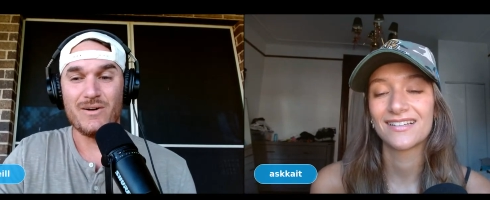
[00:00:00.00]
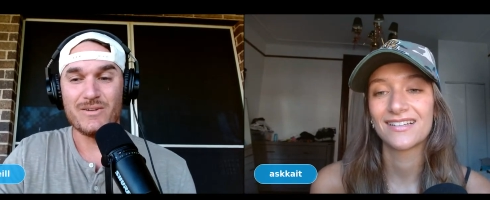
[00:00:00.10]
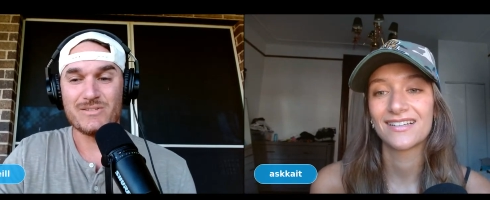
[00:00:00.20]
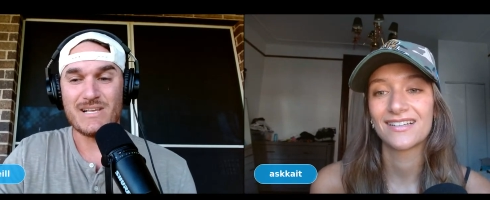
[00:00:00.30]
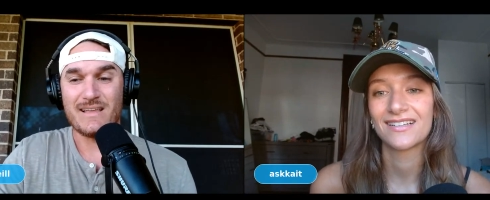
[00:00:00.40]
Speaker 1: all
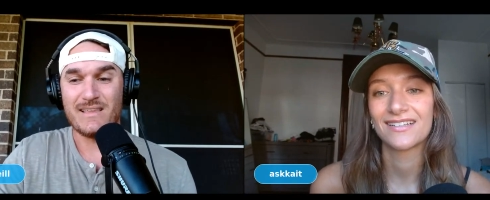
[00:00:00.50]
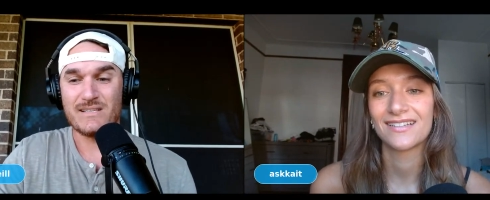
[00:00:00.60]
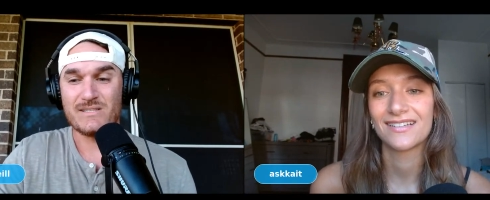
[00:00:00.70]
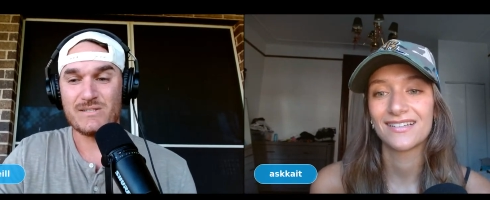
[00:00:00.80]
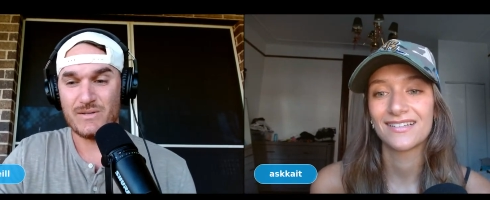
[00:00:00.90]
those
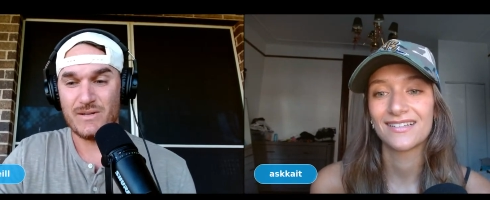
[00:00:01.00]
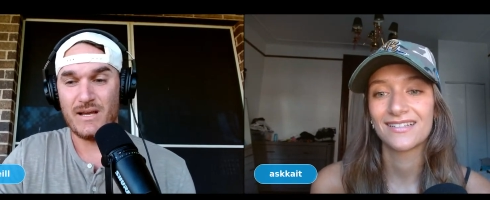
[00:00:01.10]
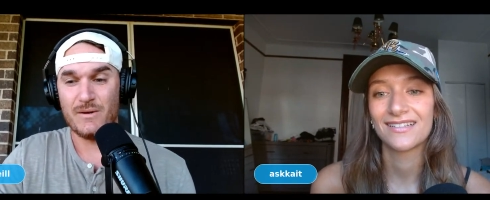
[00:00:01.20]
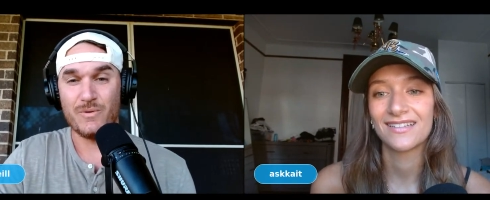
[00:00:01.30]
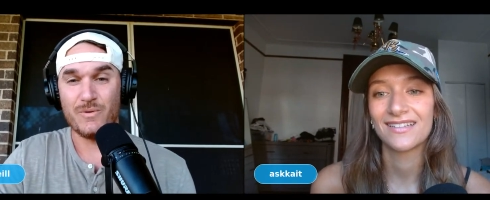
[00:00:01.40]
athletes
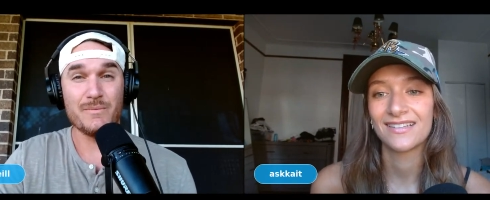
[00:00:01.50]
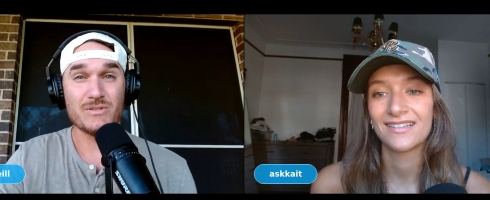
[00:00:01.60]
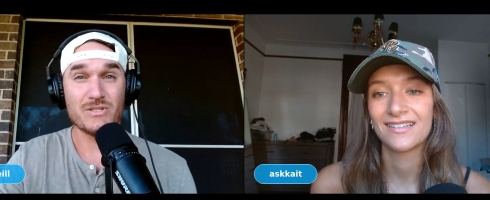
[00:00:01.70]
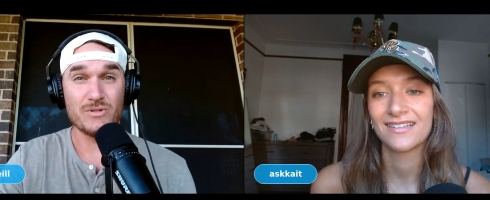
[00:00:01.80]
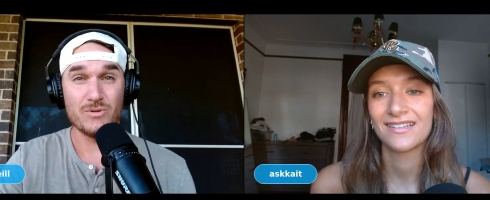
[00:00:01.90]
uh, were
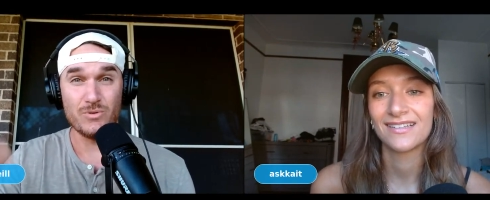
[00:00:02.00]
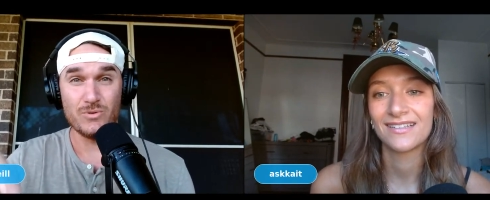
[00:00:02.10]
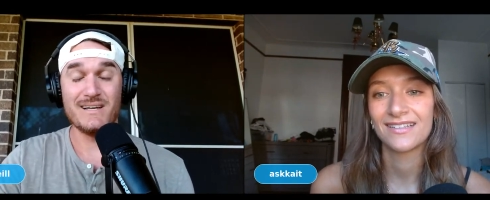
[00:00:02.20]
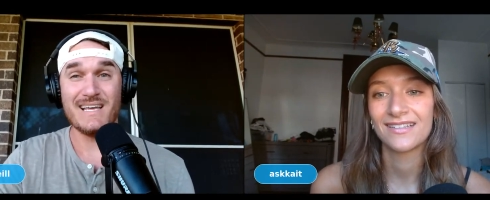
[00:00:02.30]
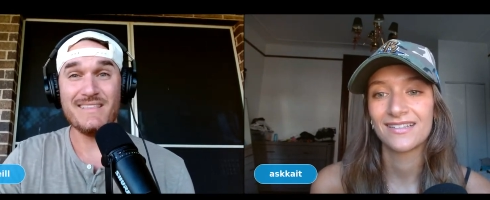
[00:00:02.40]
able to
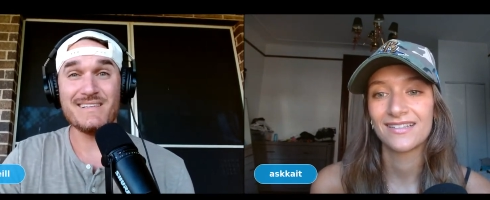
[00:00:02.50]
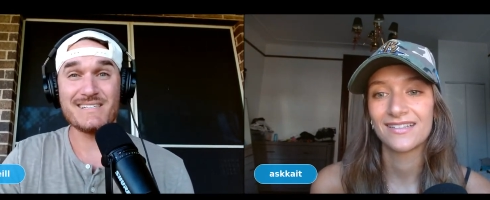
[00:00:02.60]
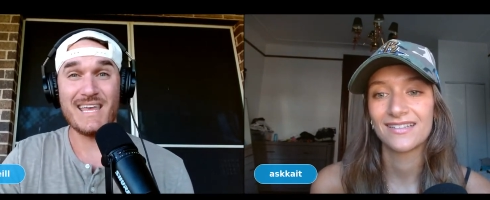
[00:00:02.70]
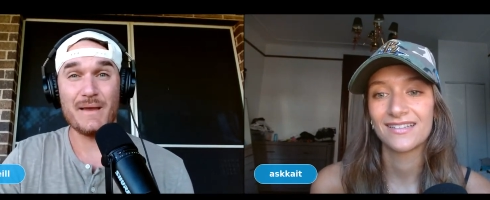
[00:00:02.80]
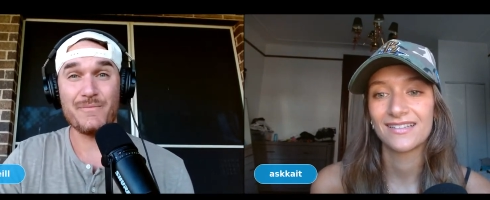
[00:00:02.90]
attend
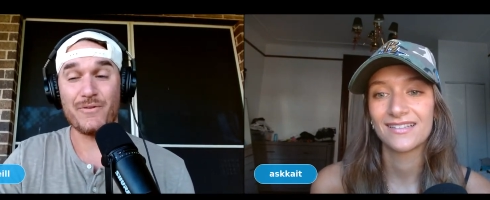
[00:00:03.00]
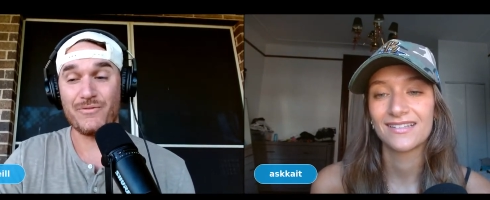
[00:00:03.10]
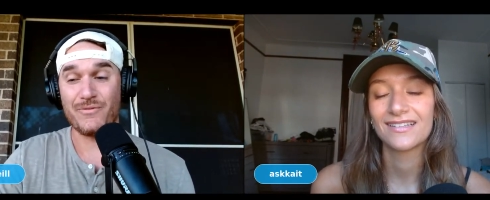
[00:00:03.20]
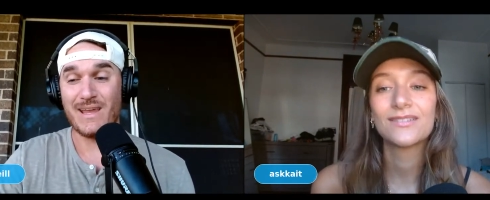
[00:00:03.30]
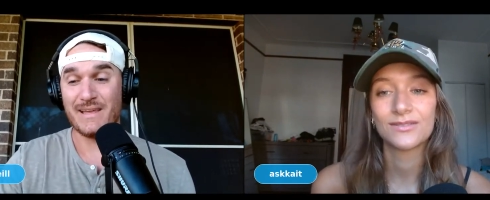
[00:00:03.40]
this camp for
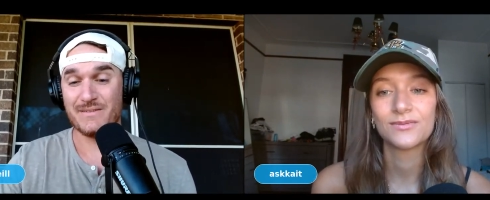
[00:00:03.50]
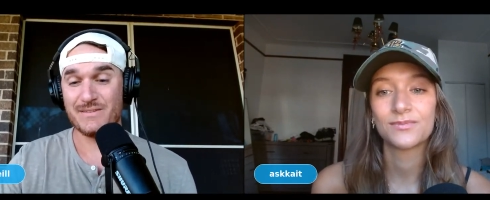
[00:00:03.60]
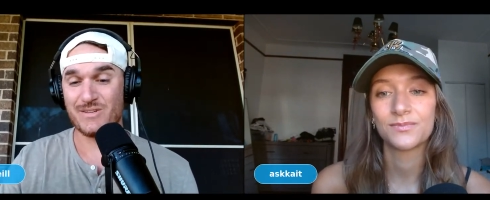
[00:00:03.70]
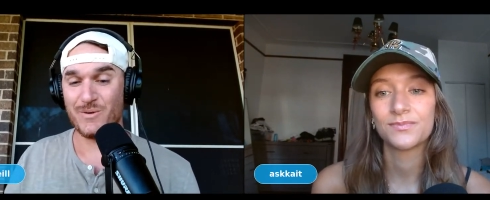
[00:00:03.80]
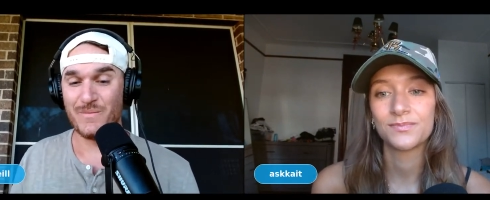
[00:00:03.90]
free.
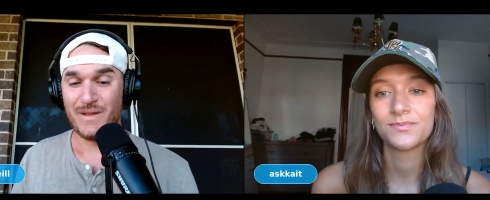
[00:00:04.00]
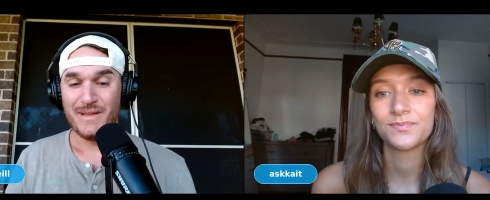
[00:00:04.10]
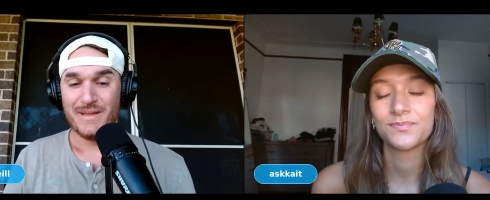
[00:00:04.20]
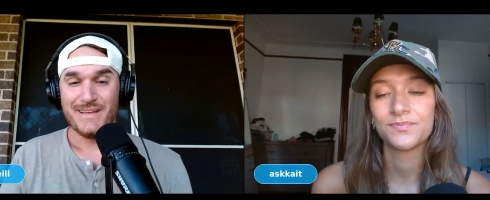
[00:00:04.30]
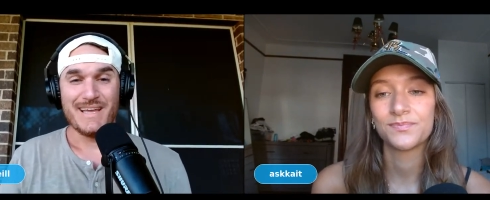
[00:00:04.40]
So,
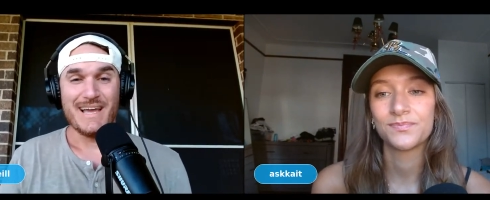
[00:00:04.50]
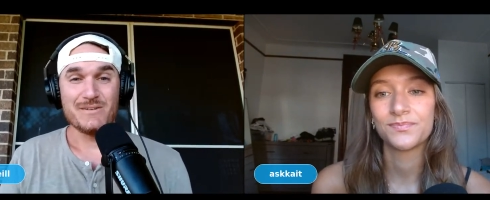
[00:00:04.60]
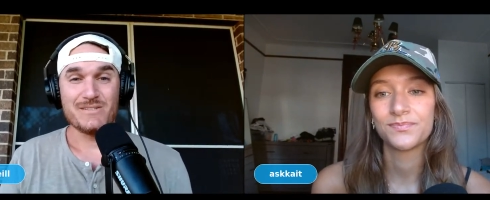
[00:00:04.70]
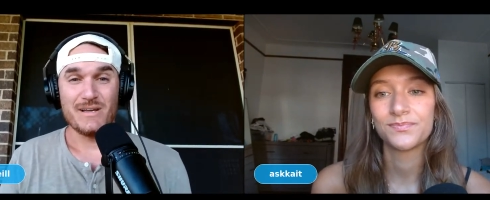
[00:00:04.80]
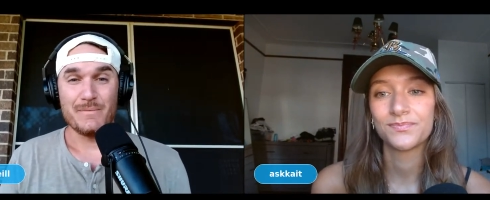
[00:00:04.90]

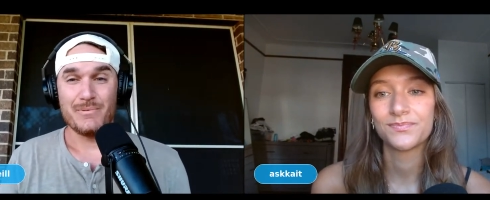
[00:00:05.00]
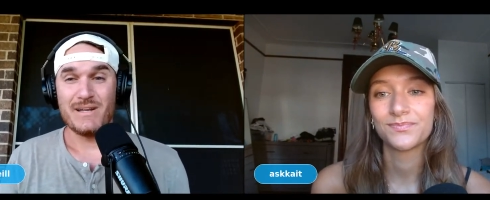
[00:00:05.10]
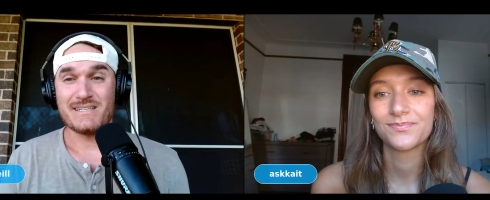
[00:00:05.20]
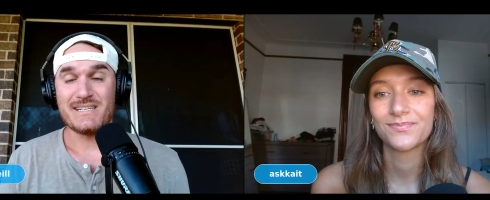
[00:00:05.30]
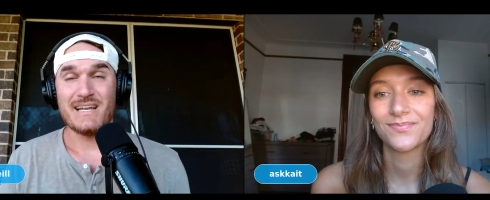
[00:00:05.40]
yeah, it was a
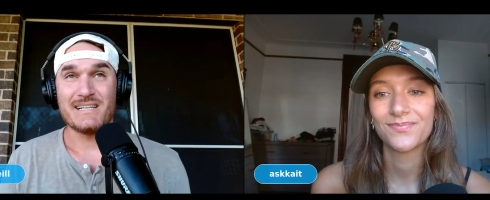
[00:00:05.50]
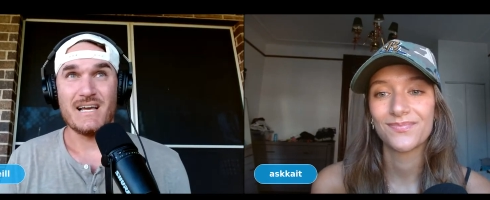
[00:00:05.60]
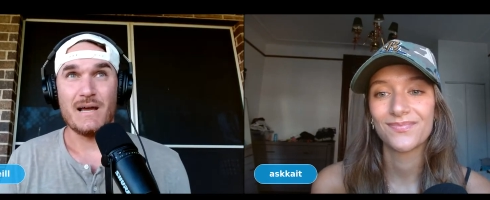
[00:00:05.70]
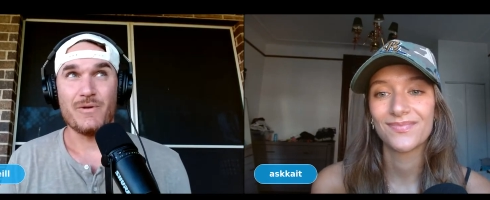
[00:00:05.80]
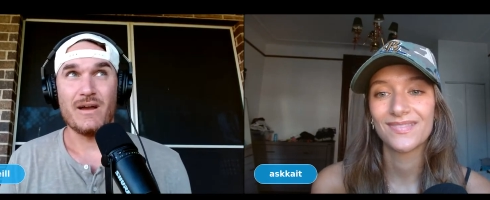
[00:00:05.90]
pretty exciting
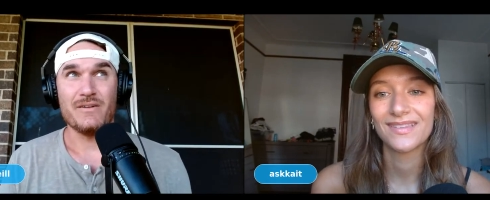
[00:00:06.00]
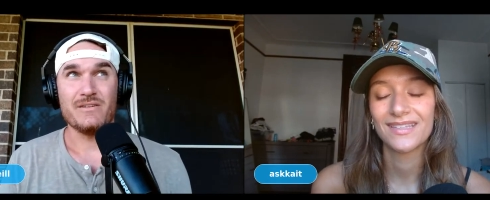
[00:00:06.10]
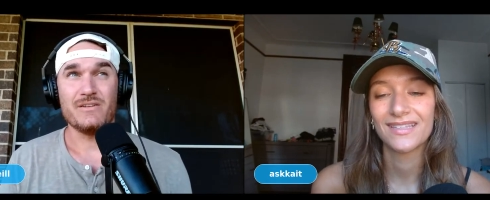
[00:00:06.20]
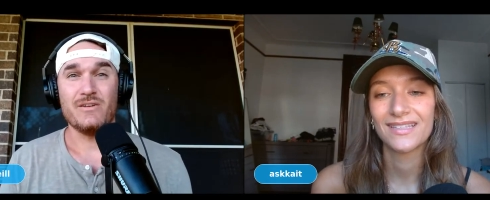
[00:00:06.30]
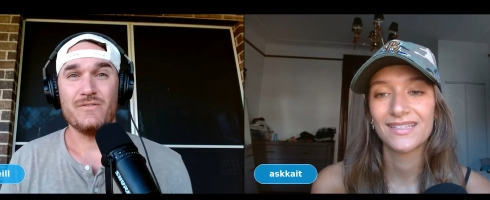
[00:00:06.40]
time. We are out at
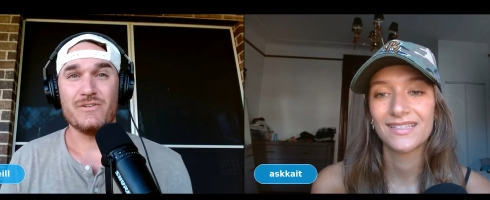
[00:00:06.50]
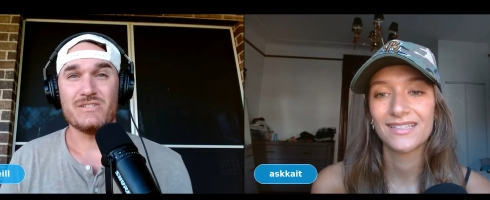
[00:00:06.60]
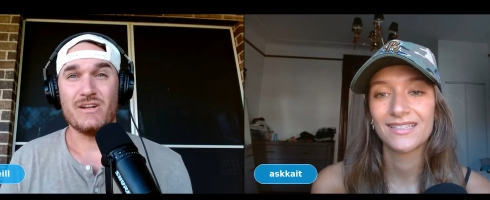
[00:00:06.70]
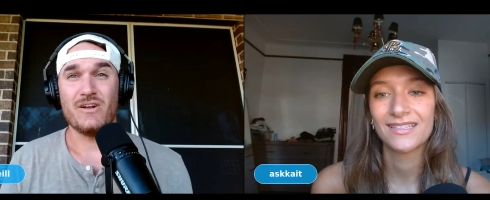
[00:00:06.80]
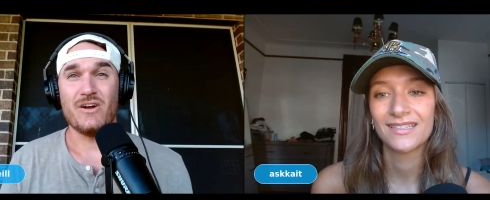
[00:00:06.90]
University of